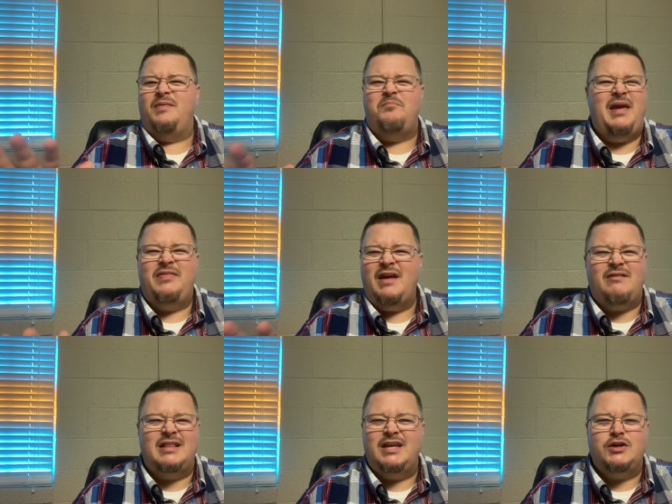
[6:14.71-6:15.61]
Man, that
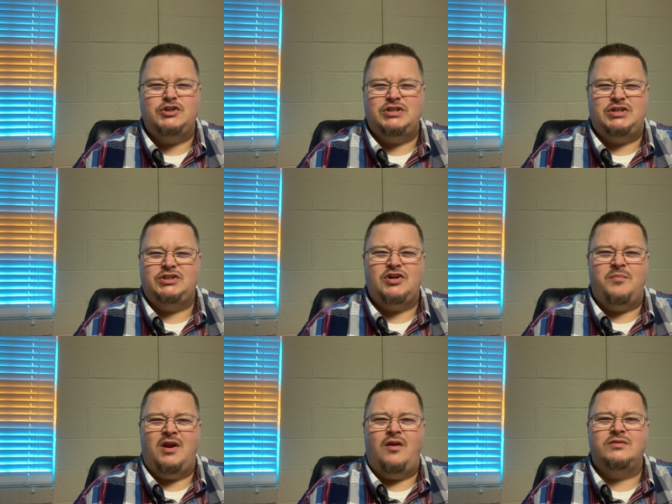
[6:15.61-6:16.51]
right there is just a
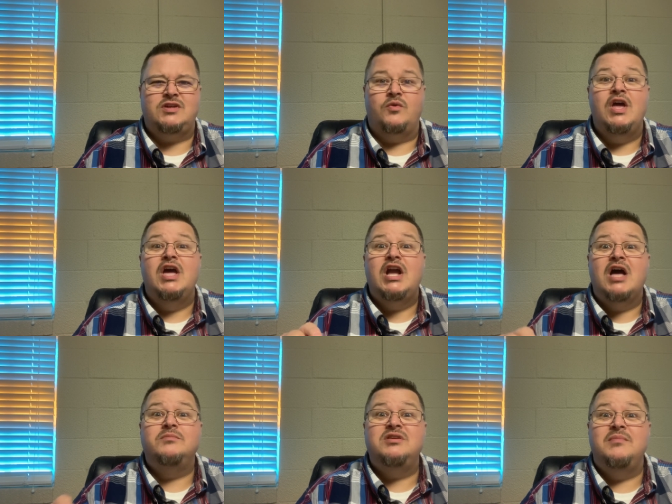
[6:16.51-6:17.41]
sermon on its own.
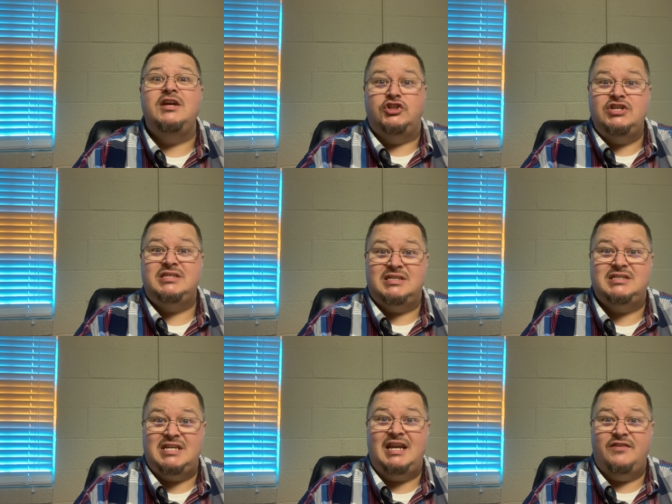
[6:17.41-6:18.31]
Come to me. Jesus
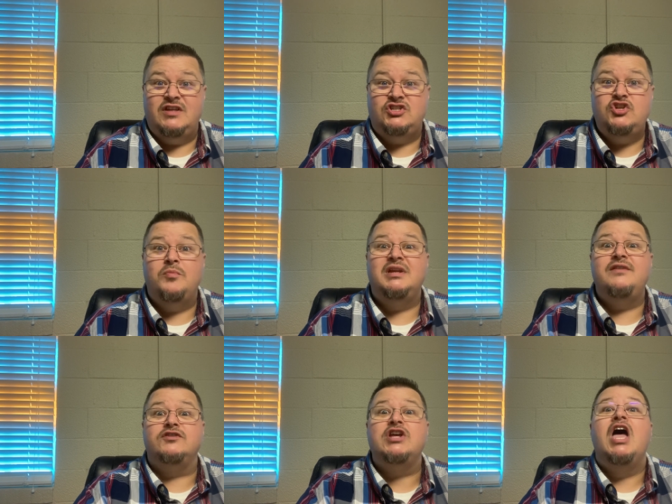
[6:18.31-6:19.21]
is telling these new
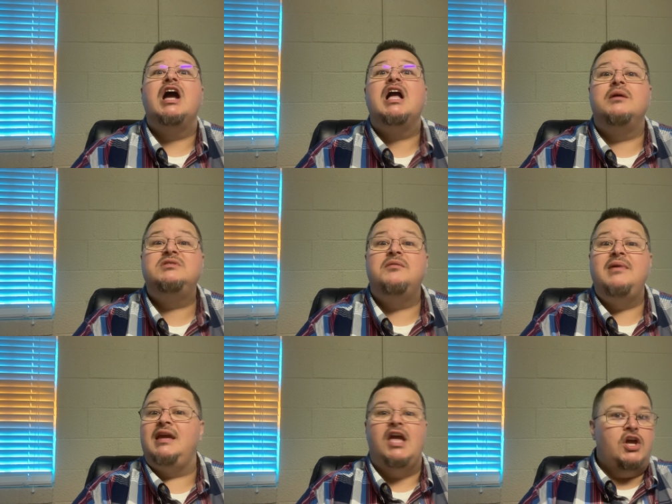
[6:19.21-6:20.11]
believers, come to
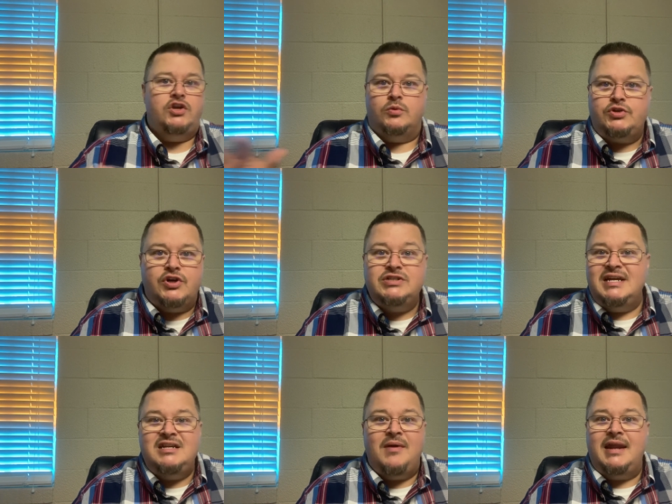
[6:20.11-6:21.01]
me. Don't turn to
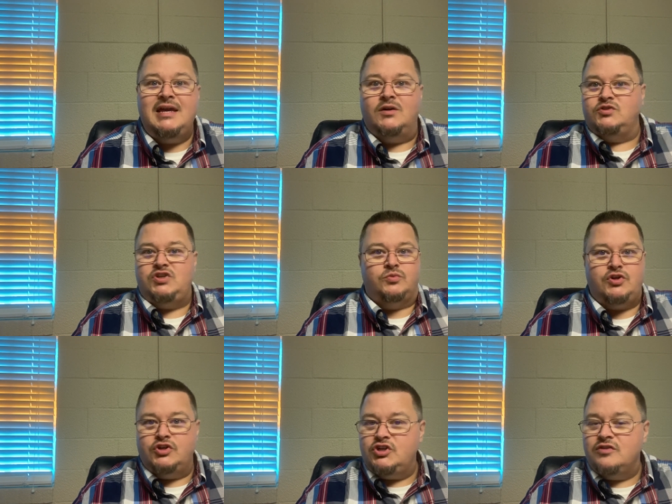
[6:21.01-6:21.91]
anybody else. Don't
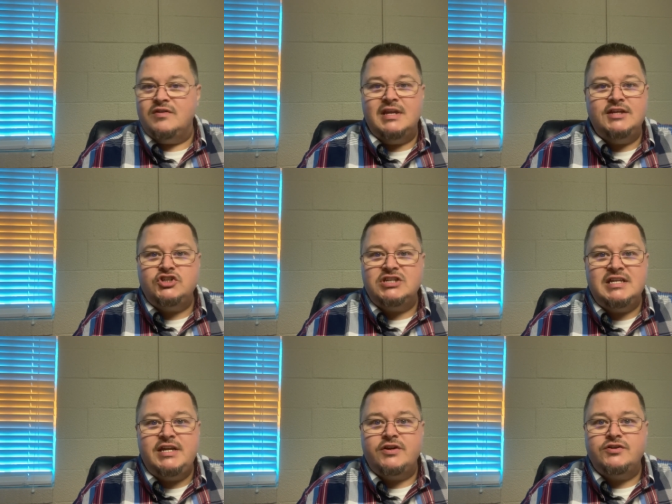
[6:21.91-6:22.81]
turn to the religious
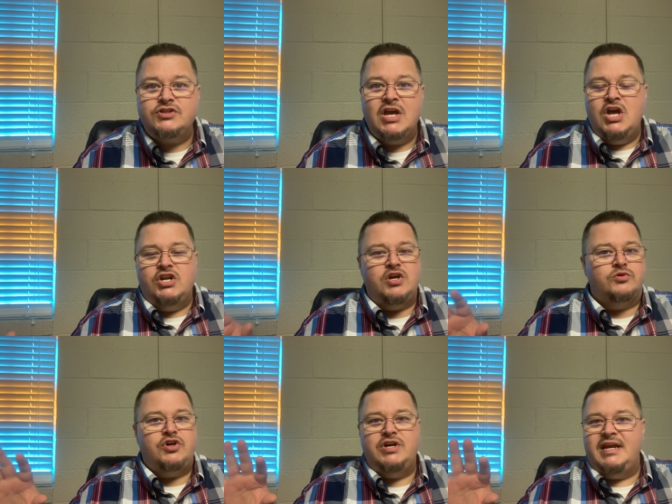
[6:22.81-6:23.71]
leaders.
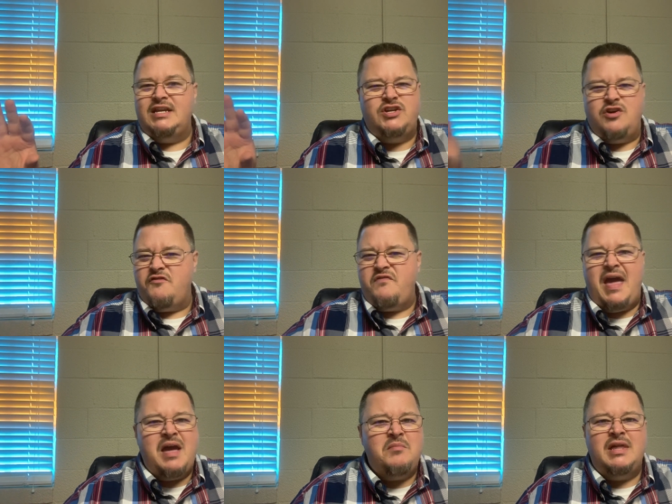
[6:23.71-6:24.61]
Don't turn to your
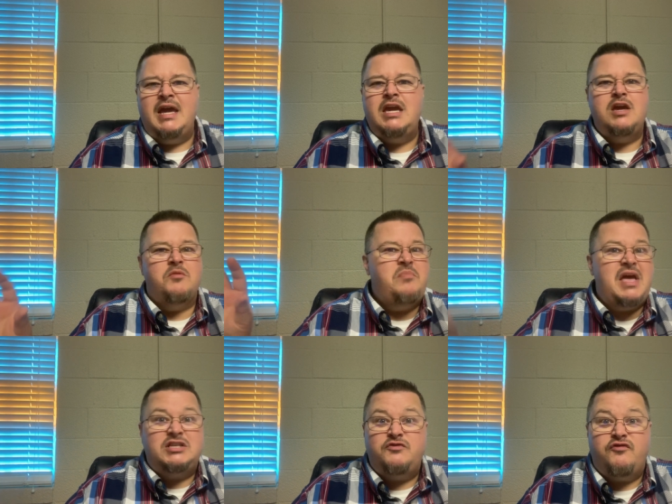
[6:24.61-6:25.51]
family, your
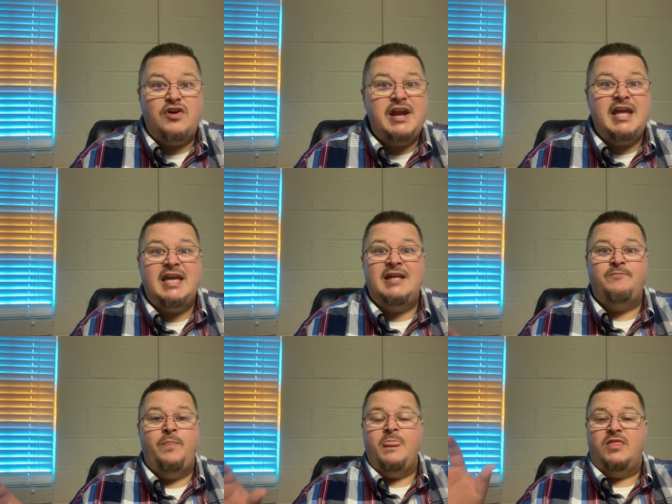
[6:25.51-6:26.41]
best
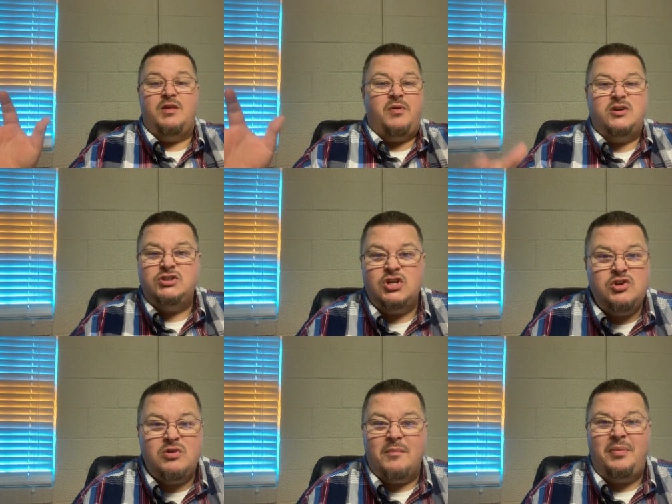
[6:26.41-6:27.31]
friend, the person
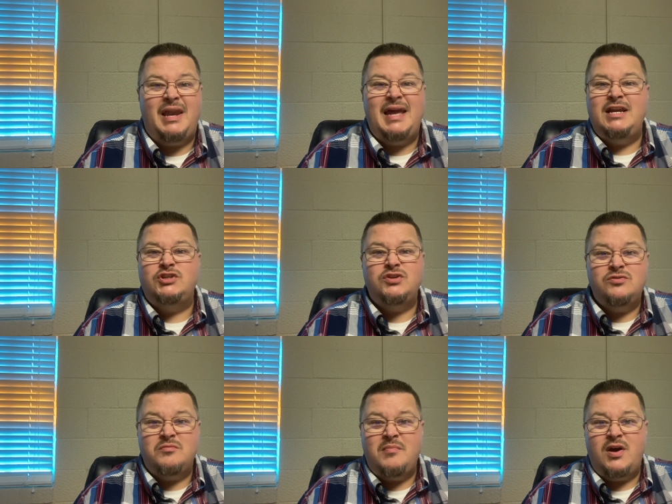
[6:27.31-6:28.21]
you complain to
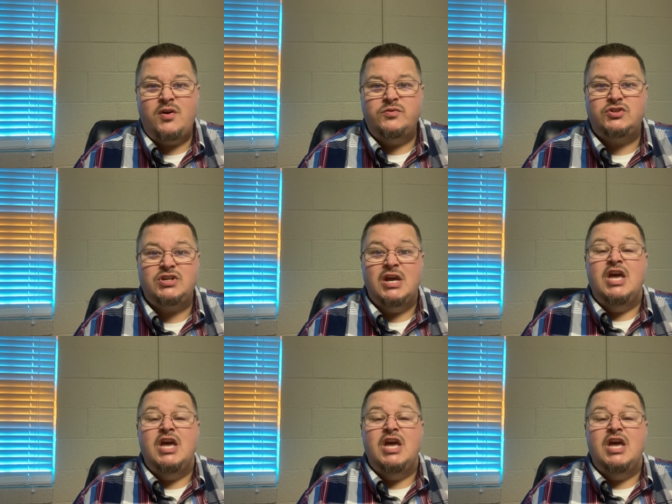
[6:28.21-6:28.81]
the most.